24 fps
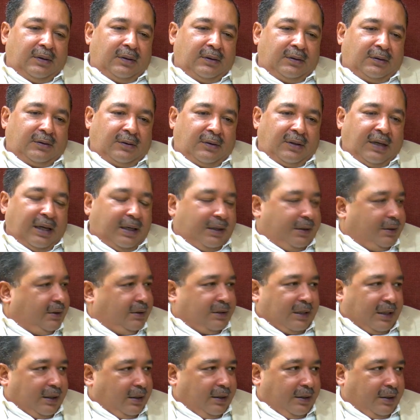so that
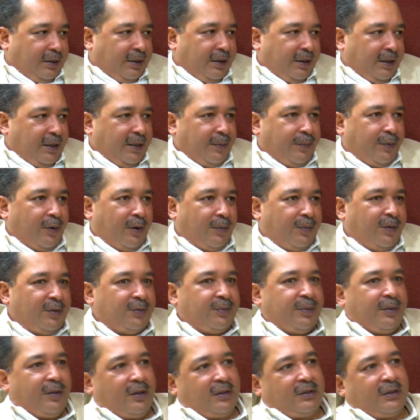started creating problems
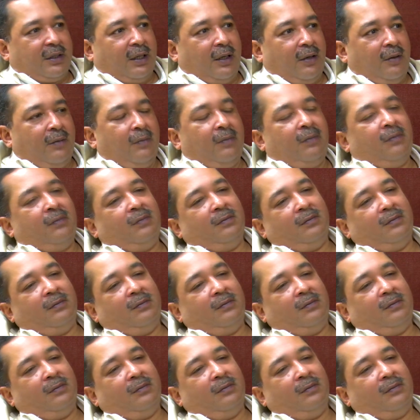because now